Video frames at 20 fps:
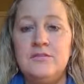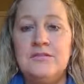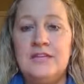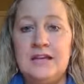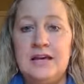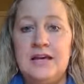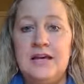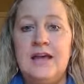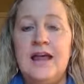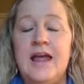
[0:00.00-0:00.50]

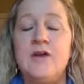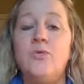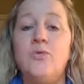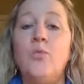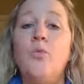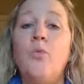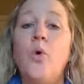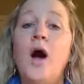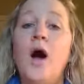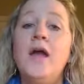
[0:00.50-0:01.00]
did,
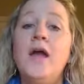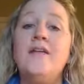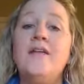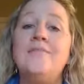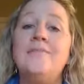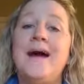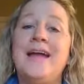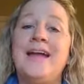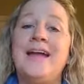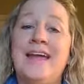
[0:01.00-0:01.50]
and one
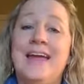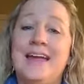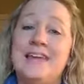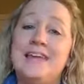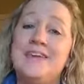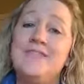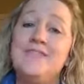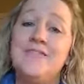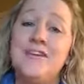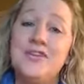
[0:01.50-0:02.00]
of my
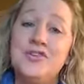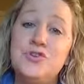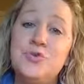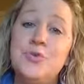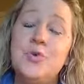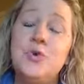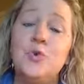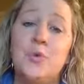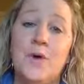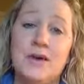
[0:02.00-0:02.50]

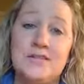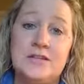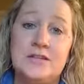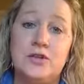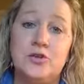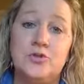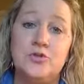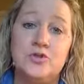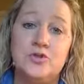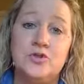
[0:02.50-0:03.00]
individual
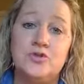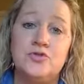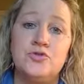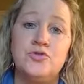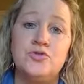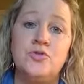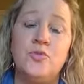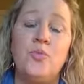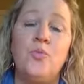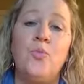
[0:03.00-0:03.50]

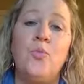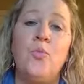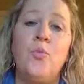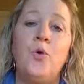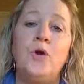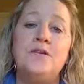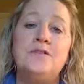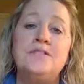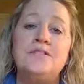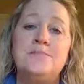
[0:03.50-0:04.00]
resolutions
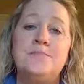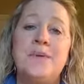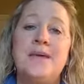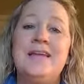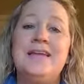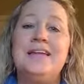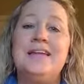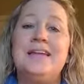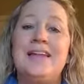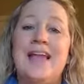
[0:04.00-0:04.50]
was
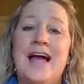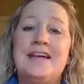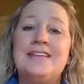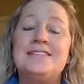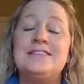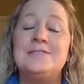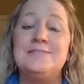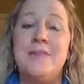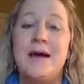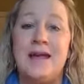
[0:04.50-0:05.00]
spend
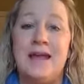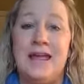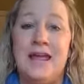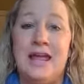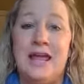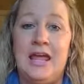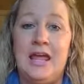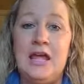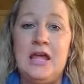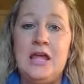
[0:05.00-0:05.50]
less
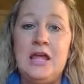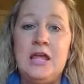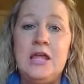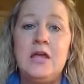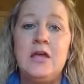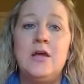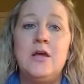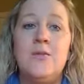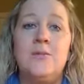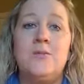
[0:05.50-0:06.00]
money
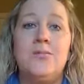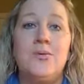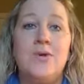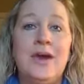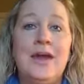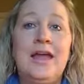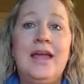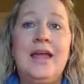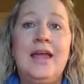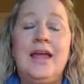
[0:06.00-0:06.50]

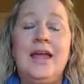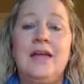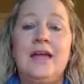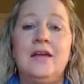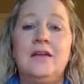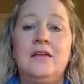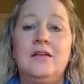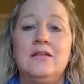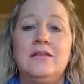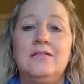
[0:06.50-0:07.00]

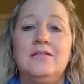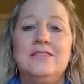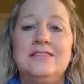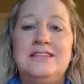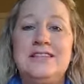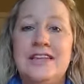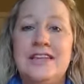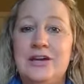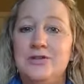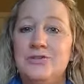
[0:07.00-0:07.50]
bringing
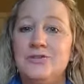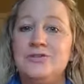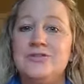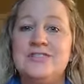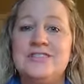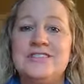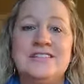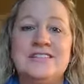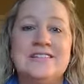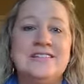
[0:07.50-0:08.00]

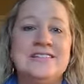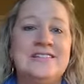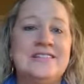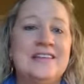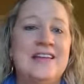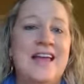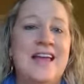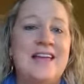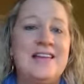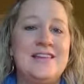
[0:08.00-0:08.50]
deals
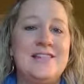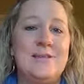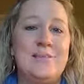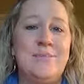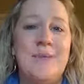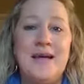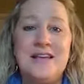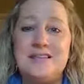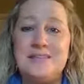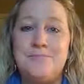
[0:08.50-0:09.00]
and the
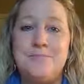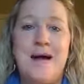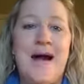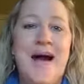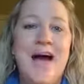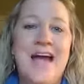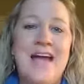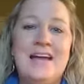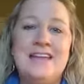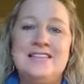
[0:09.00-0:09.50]
Best
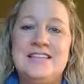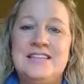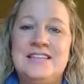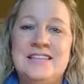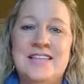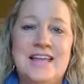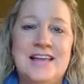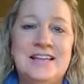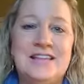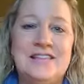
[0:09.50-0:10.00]
Buys
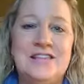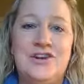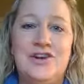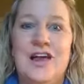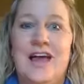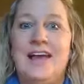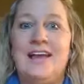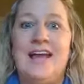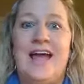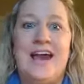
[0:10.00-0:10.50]
and things that are
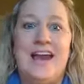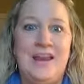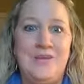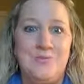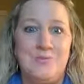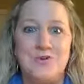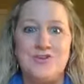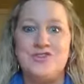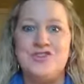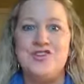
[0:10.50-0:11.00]
like
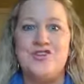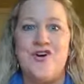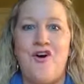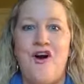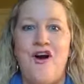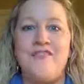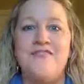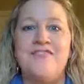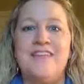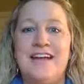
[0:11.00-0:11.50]
90%
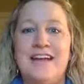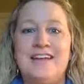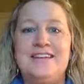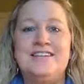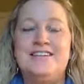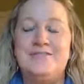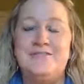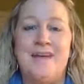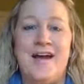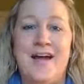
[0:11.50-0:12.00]
off
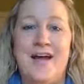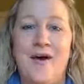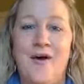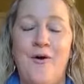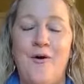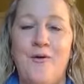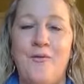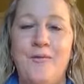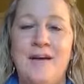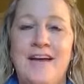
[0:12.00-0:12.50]
into my
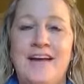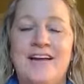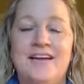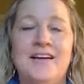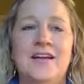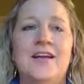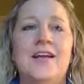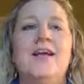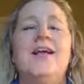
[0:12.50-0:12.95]
home. And